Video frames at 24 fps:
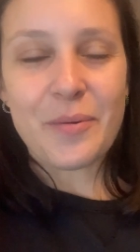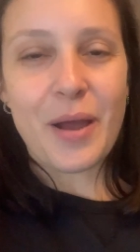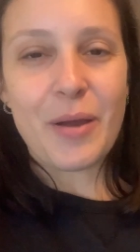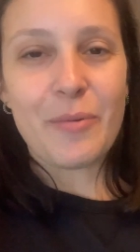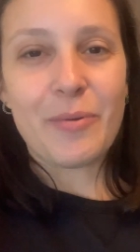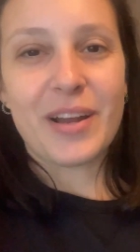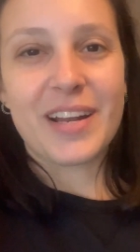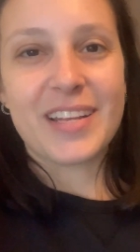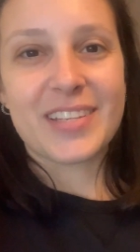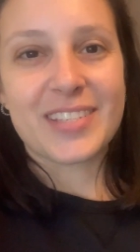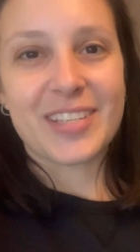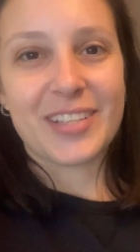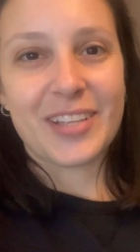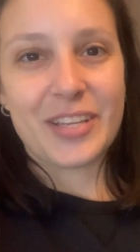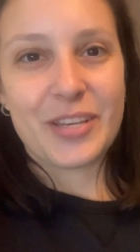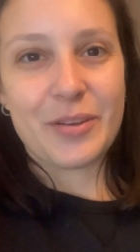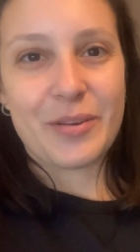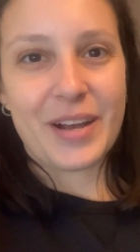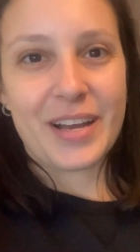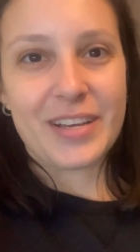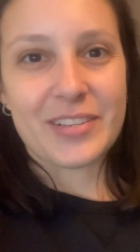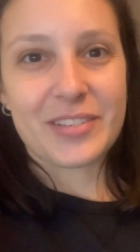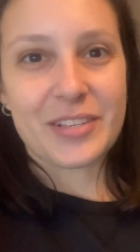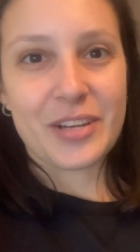I wanted to let
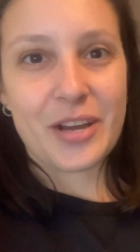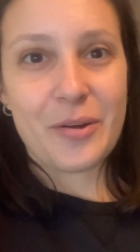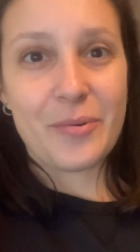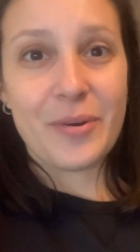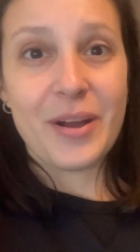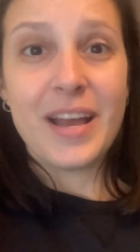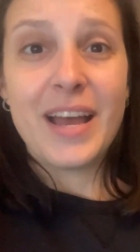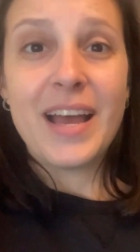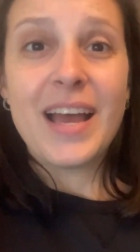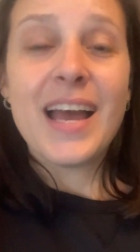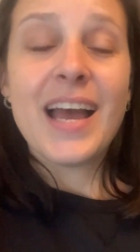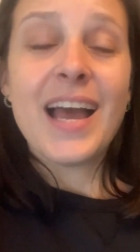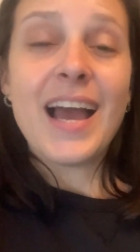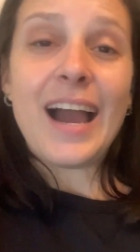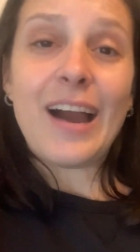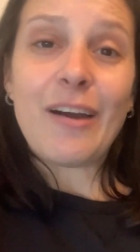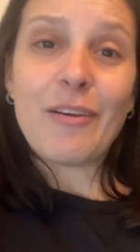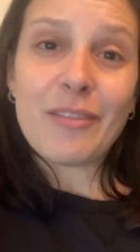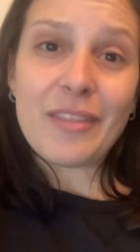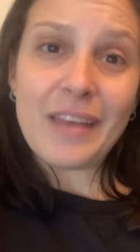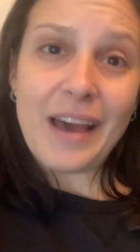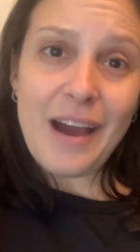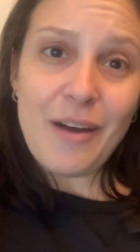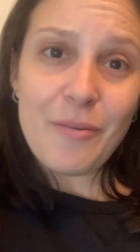you guys know
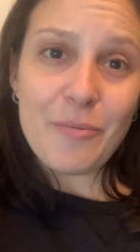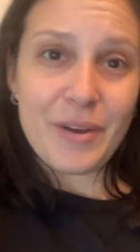how that